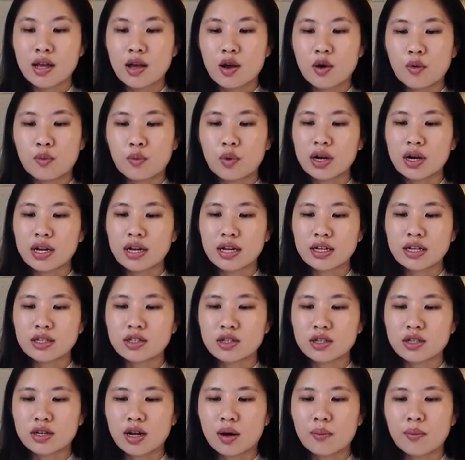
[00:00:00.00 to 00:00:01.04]
What is
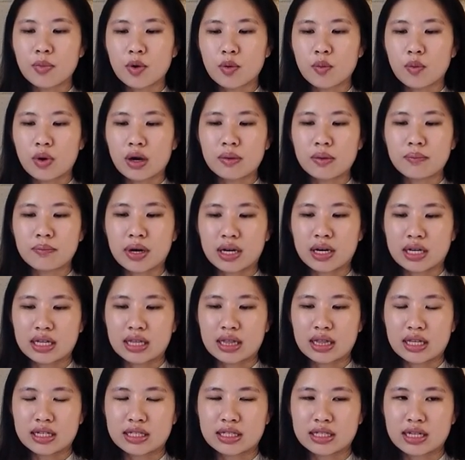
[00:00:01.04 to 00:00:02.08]
your number one bucket
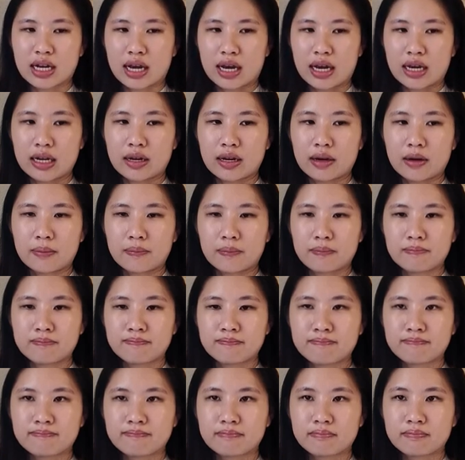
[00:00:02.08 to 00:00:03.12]
list item?
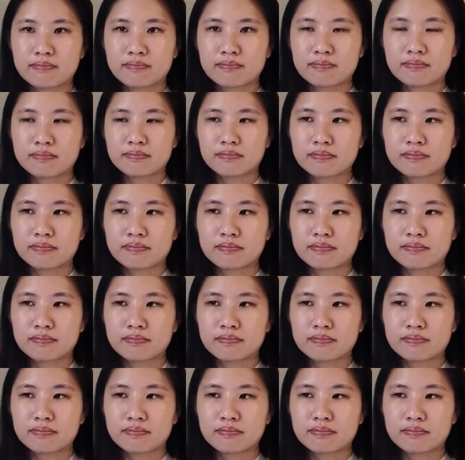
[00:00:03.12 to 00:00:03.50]
Mm.